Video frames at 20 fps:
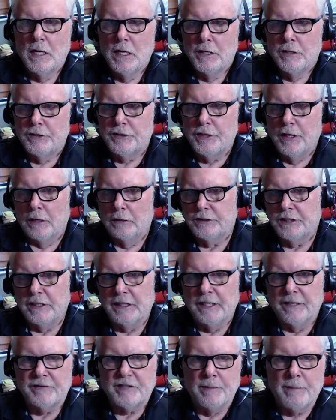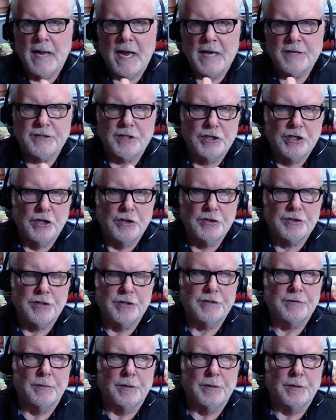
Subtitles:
So she lives in Massachusetts,